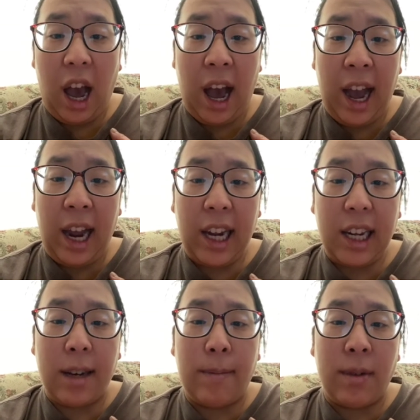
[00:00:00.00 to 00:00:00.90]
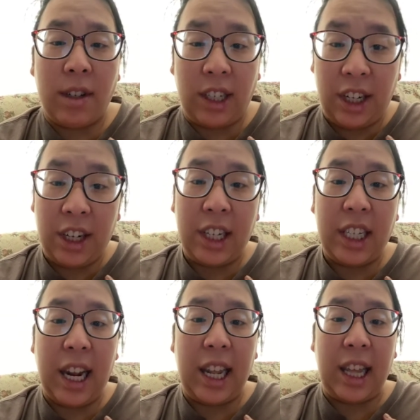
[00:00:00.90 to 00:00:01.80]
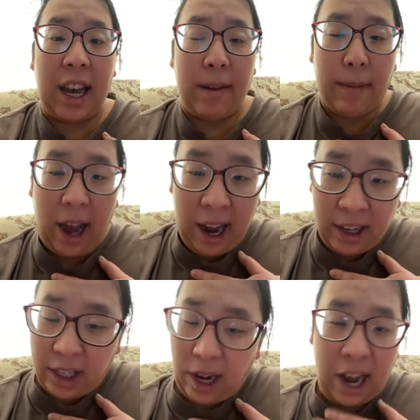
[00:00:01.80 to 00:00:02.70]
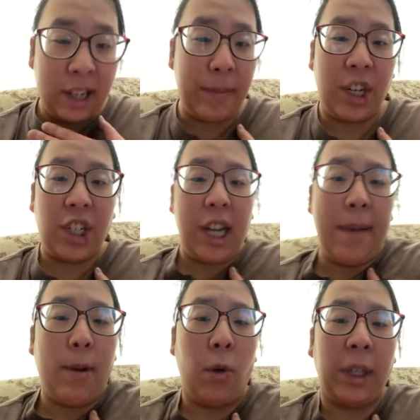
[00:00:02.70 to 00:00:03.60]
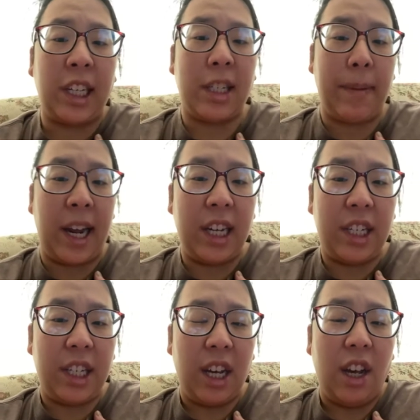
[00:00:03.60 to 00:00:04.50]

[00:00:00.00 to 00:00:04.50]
I am here to say that as much as I am holding space